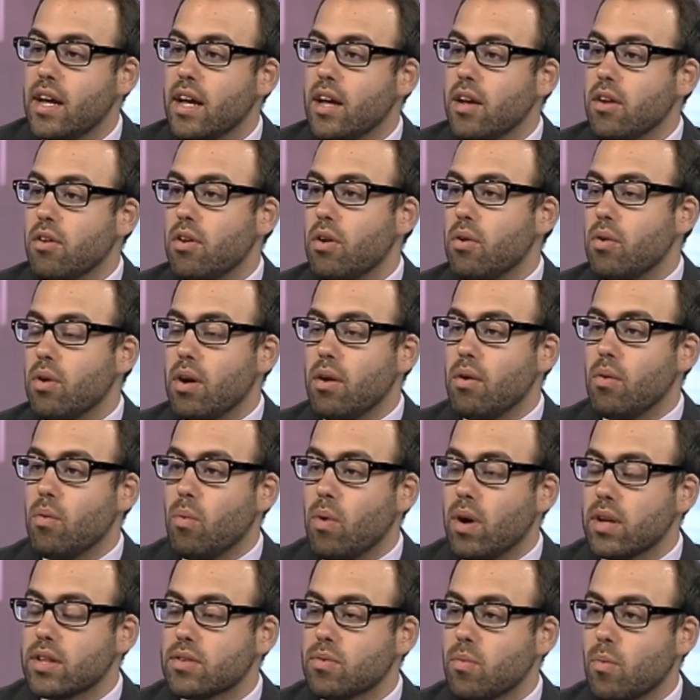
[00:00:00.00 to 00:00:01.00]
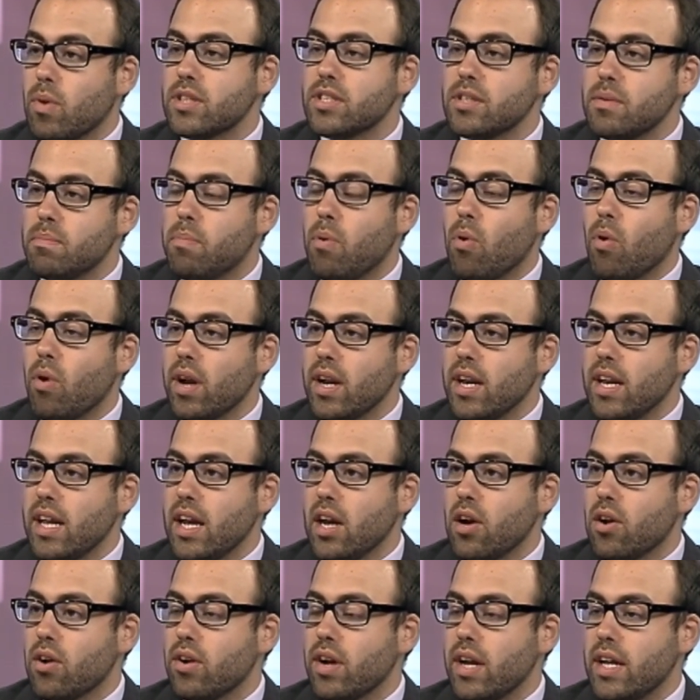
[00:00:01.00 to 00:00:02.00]
You know, what's, what's important
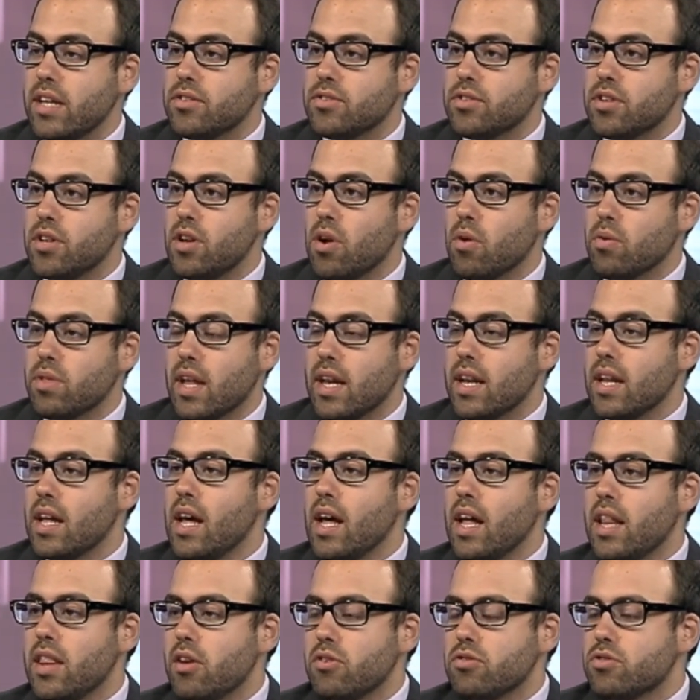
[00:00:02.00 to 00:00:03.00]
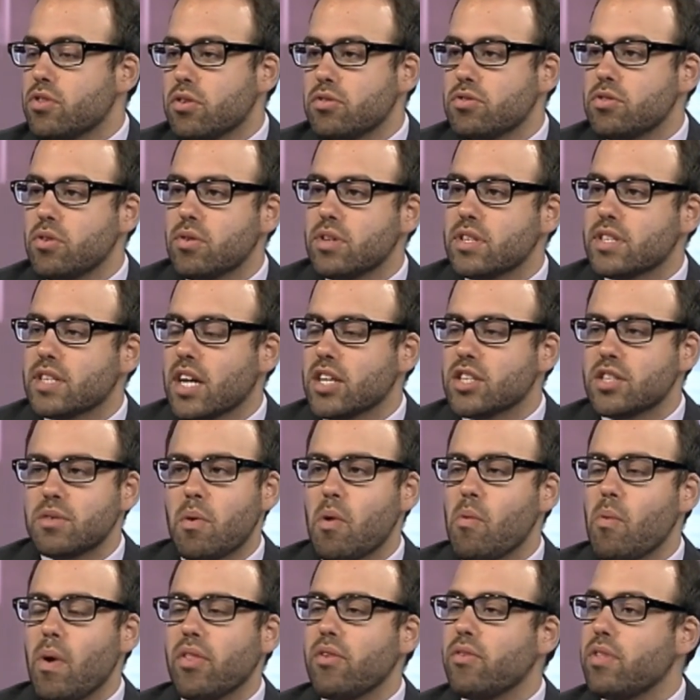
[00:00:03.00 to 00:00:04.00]
here is to note that there, there's no discussion about
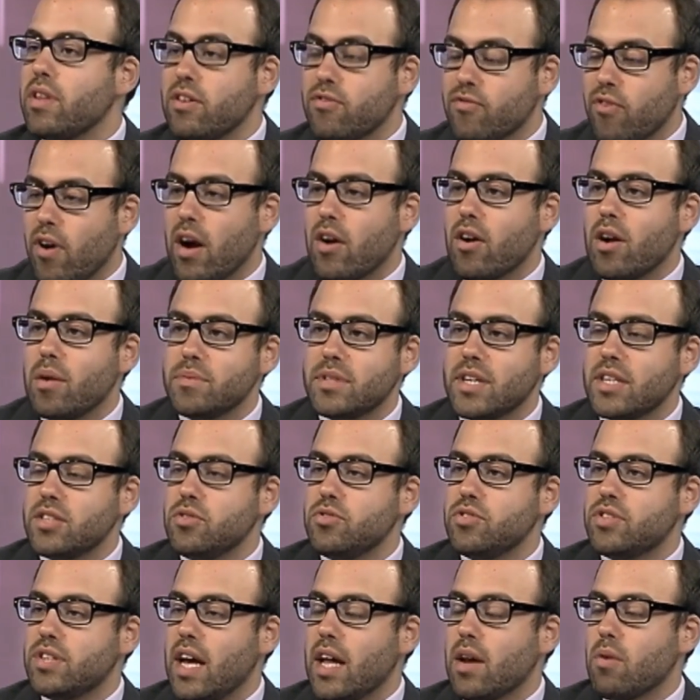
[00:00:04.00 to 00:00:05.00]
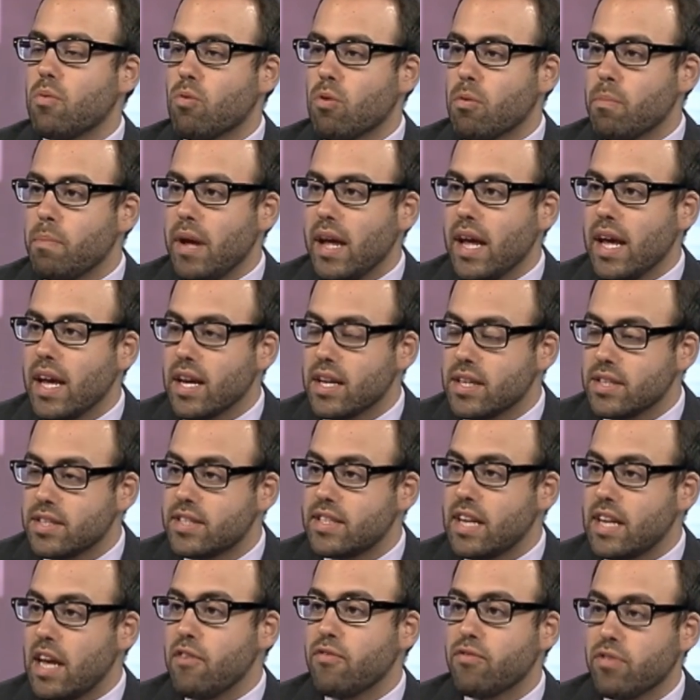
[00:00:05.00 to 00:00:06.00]
whether these firearms, as you said, were being
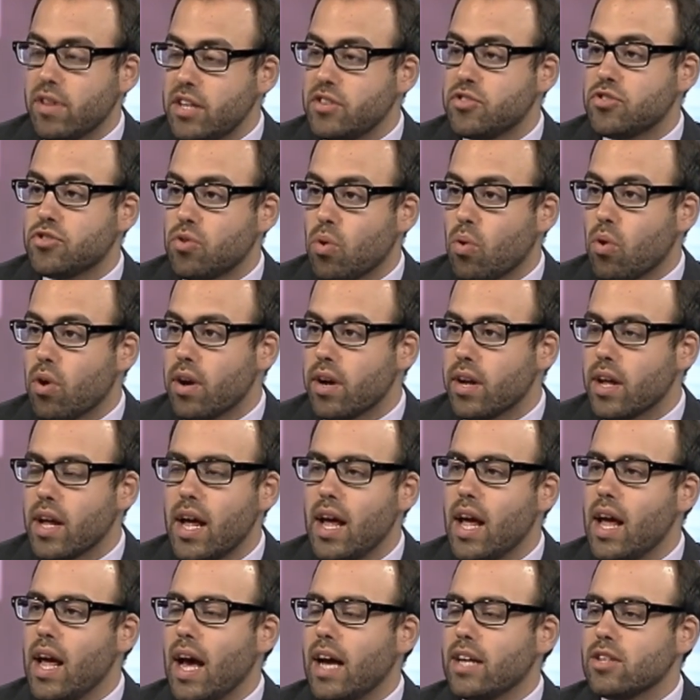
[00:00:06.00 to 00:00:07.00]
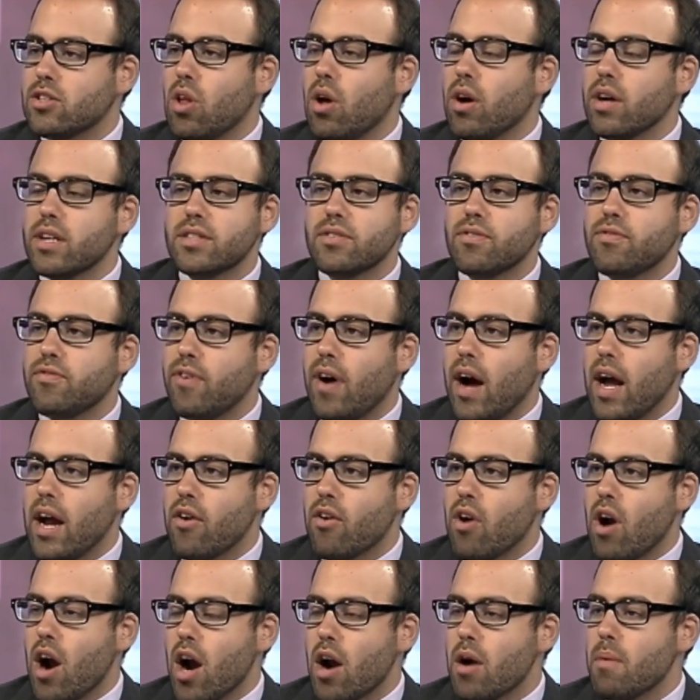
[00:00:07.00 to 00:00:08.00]
safely stored. As long as a
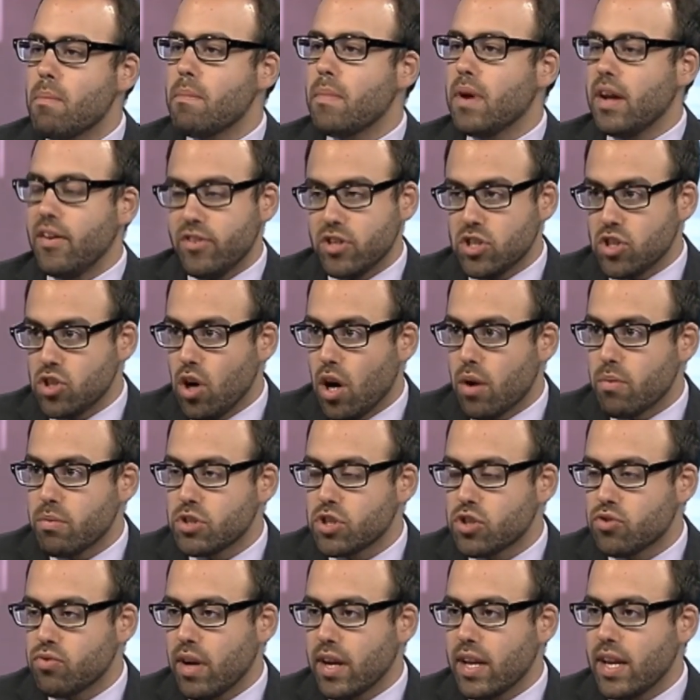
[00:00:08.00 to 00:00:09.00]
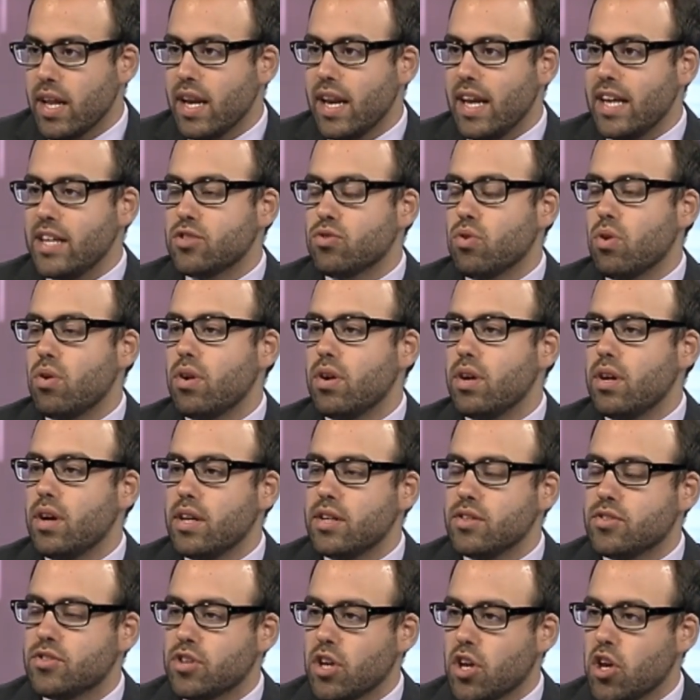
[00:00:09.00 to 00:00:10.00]
firearm, if it's non restricted, is
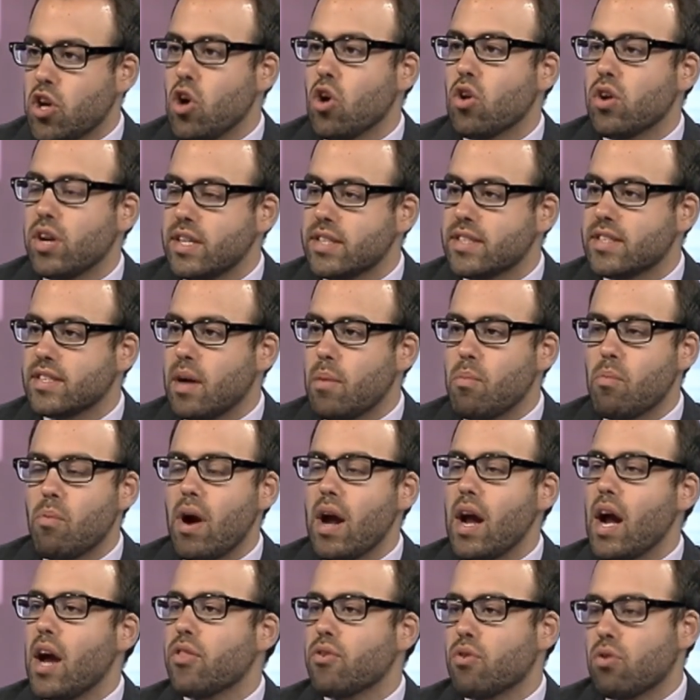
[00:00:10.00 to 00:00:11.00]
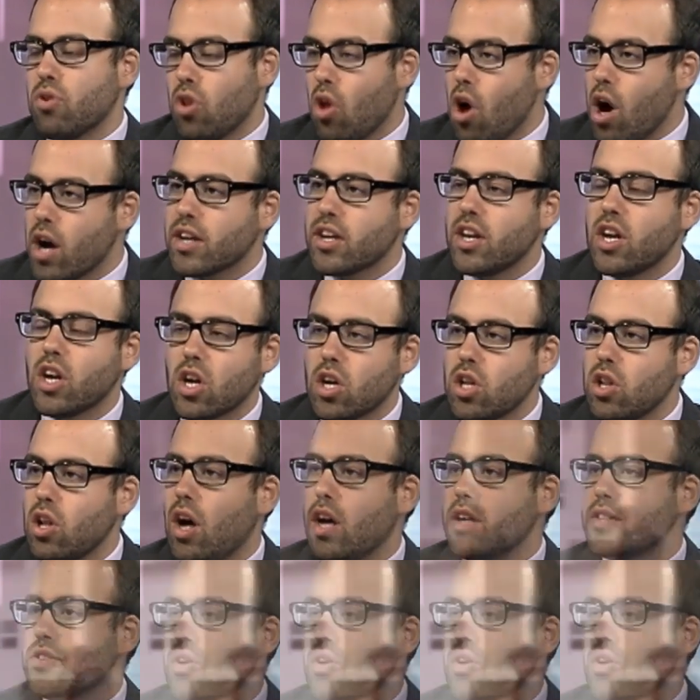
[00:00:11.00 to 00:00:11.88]
secured in some way, either locked in a closet